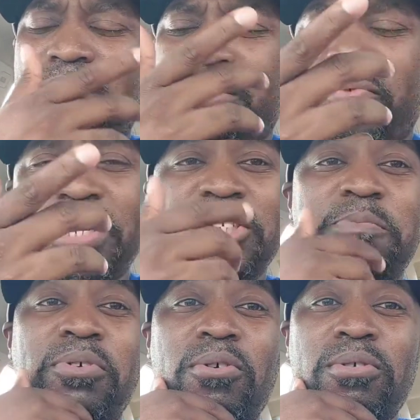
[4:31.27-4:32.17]
Regis
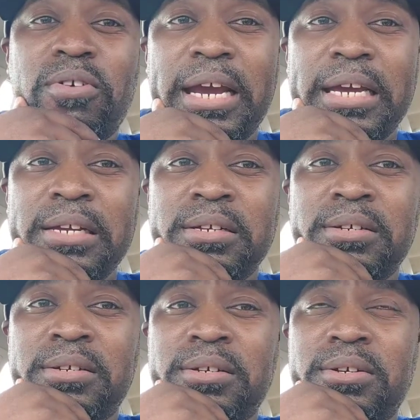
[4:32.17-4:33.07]
Prograis
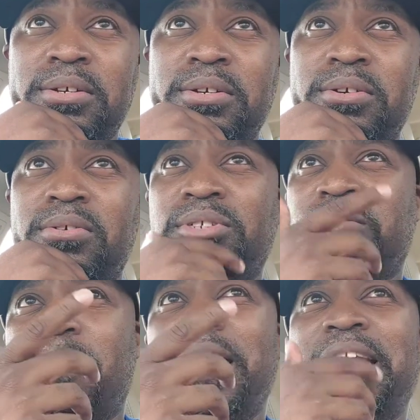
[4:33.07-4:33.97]
or
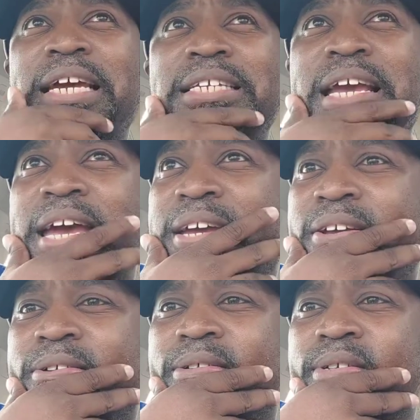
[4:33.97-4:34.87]
somebody like that,
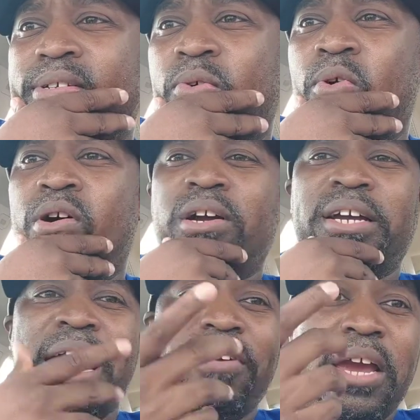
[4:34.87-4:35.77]
or a
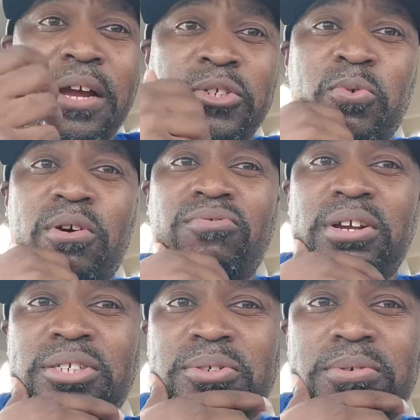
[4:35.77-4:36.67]
Gary Antoine
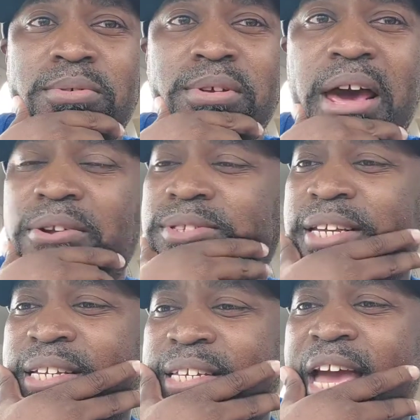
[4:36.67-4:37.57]
Russell. I don't
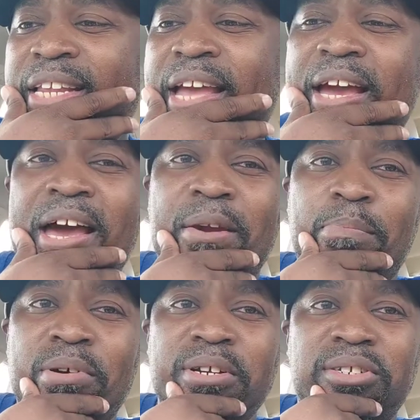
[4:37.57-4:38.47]
think he got that kind of
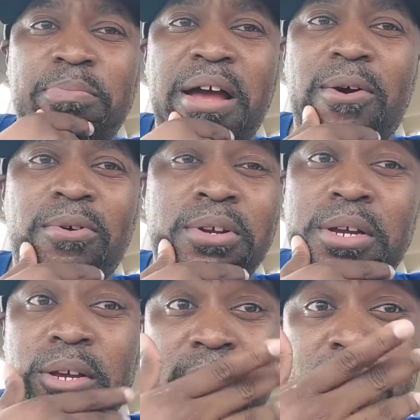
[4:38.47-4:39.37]
punch power.
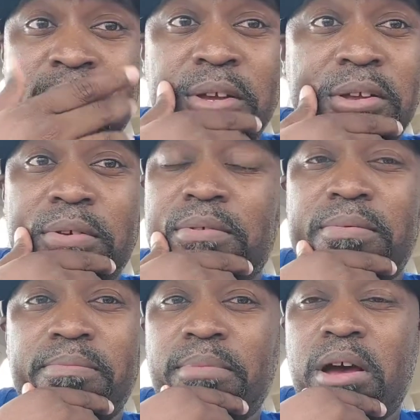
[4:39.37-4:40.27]

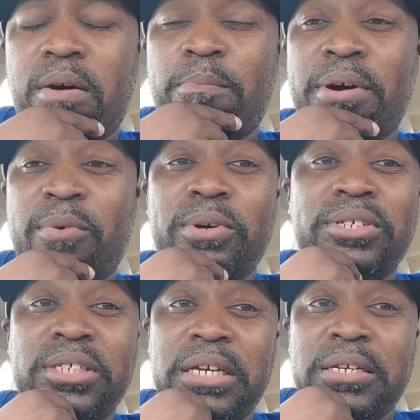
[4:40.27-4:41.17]
But we'll
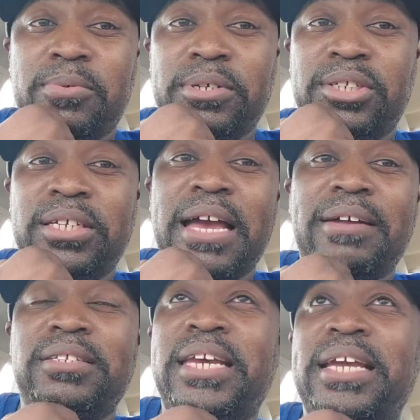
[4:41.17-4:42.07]
see. We'll see
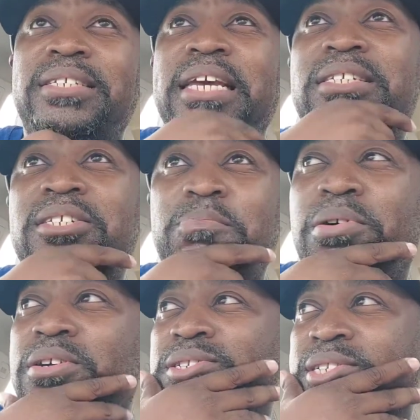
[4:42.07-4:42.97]
how Tank takes his
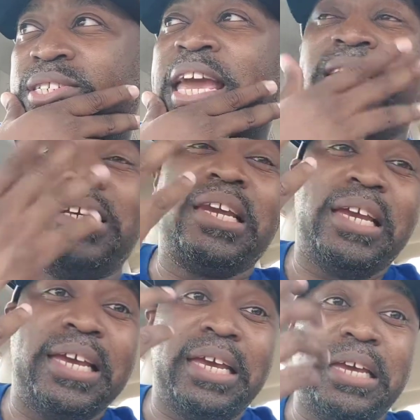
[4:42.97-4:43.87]
punch, because Tank is gonna
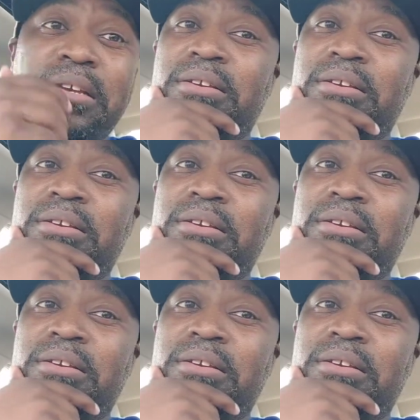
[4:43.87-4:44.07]
get hit.